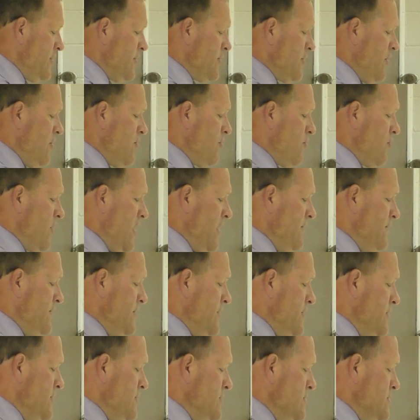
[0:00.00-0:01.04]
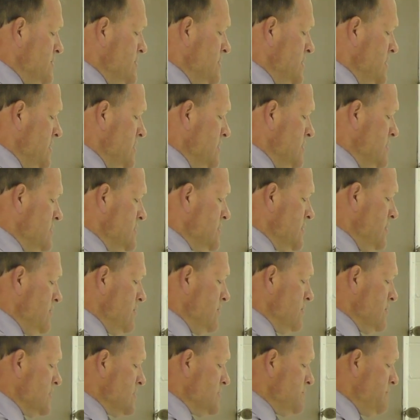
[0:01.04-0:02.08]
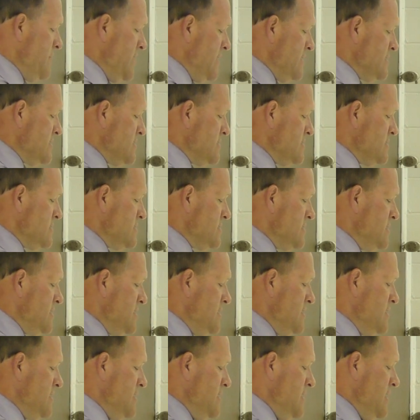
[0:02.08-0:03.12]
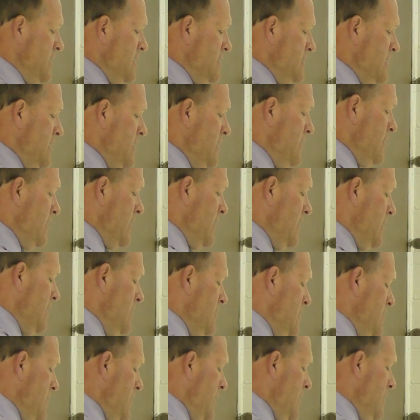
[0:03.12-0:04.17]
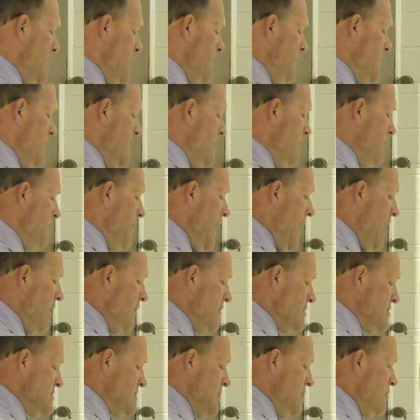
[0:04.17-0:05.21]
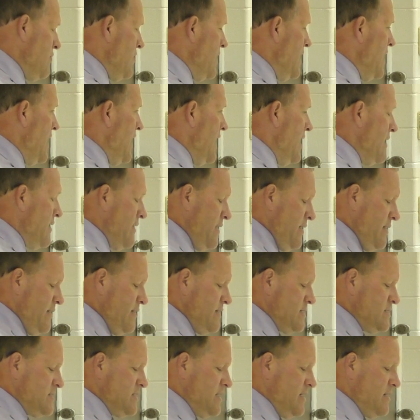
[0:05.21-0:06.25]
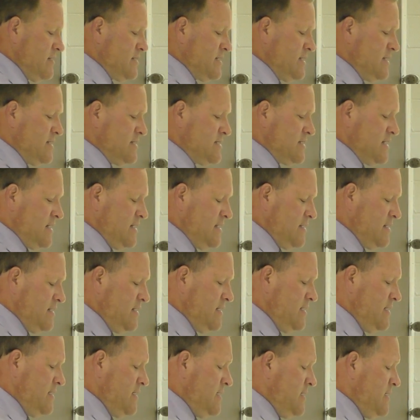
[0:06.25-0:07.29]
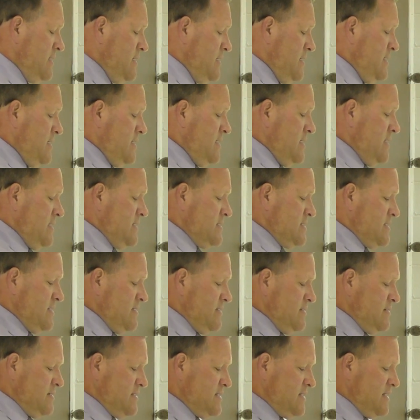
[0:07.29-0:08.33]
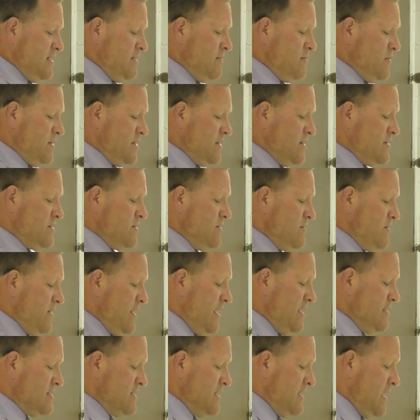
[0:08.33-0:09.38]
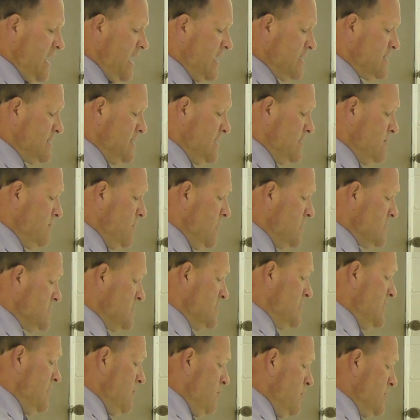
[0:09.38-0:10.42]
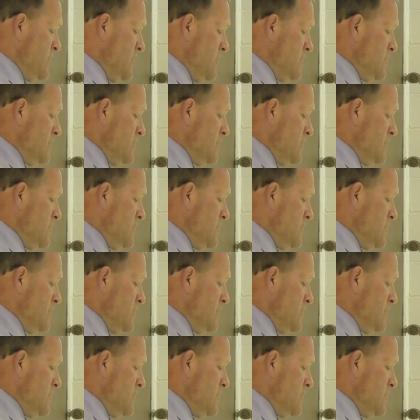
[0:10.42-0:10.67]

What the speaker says: the total revenues, the total expenses, and then the end of the year balance that we had here at JRTC. So you can see what the 2019 was and then what the